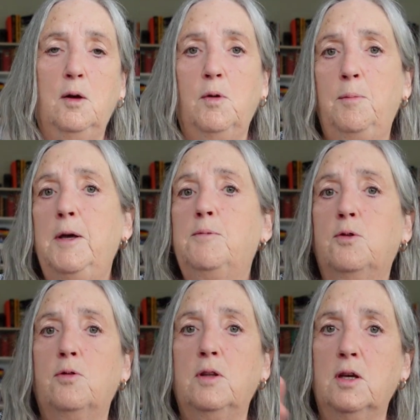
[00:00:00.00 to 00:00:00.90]
when people
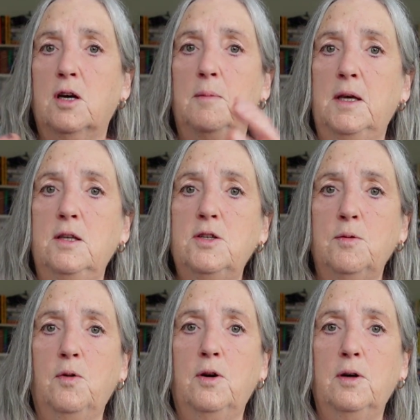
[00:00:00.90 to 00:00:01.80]
couldn't come into
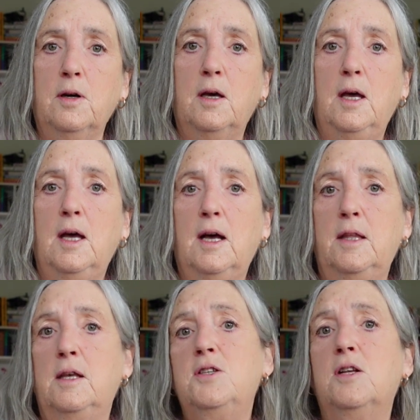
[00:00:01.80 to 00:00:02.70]
work
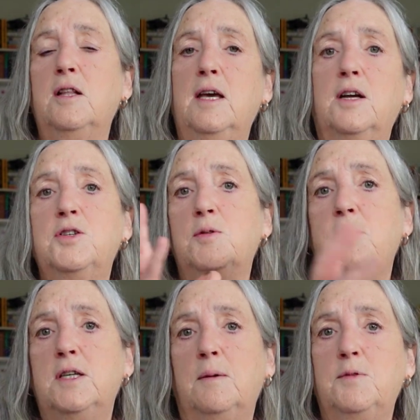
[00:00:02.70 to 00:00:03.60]
and they suddenly had to
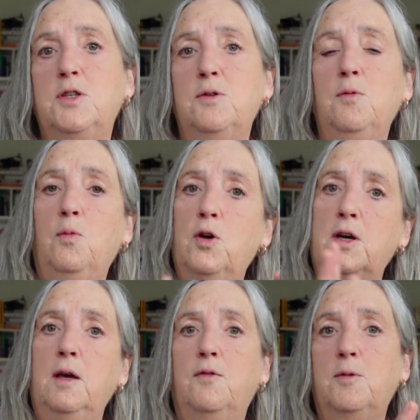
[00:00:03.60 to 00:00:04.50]
adapt to
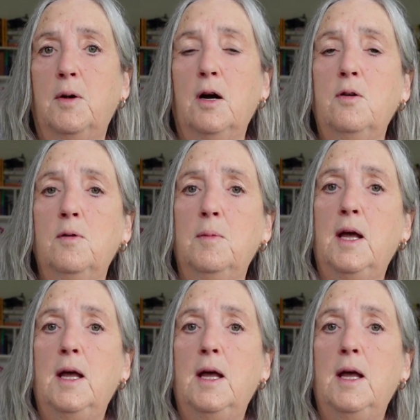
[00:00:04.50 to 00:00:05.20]
working from home.